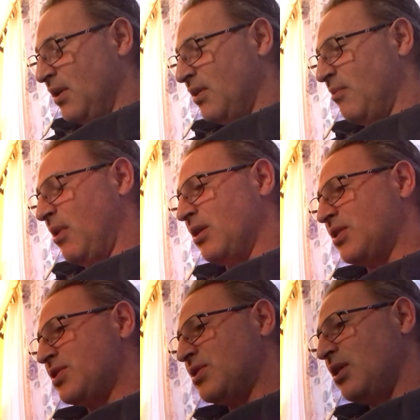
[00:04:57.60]
The
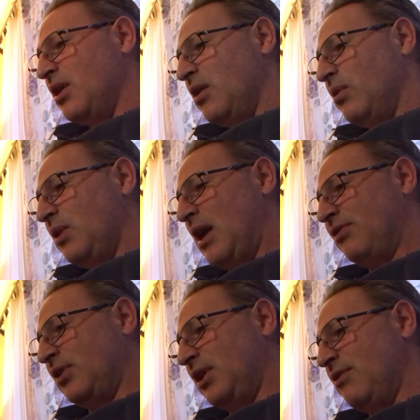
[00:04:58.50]
monks, will have
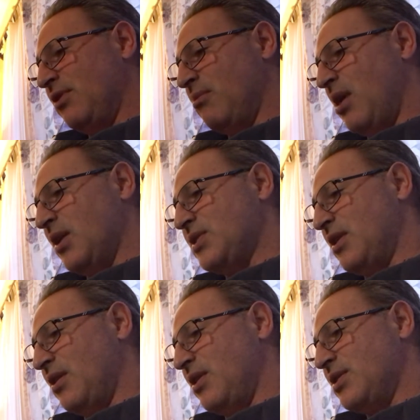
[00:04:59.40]
to leave their
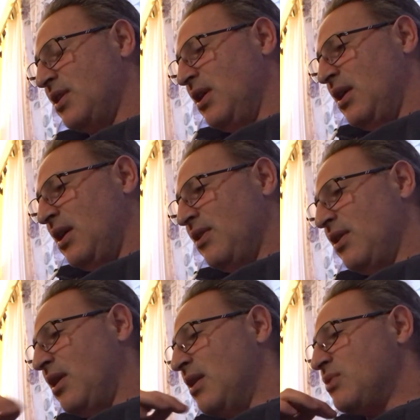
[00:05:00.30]
monasteries, and the
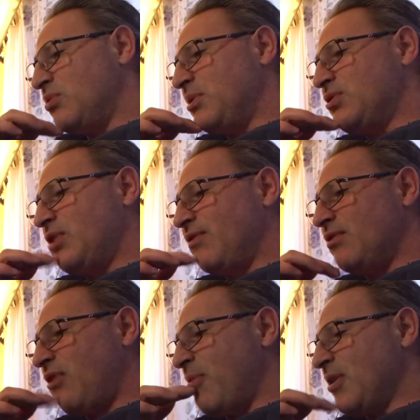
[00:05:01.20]
nuns will be driven
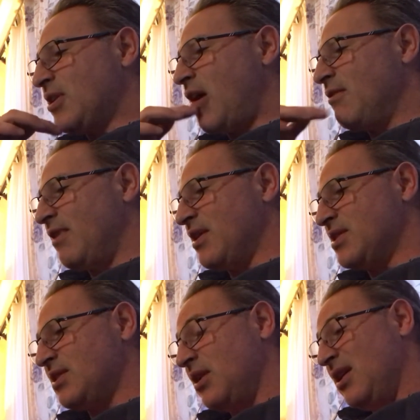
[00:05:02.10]
from their
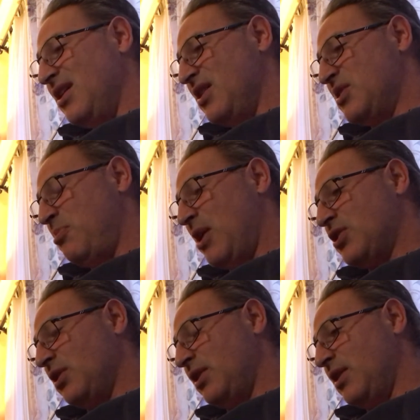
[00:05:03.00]
convents, especially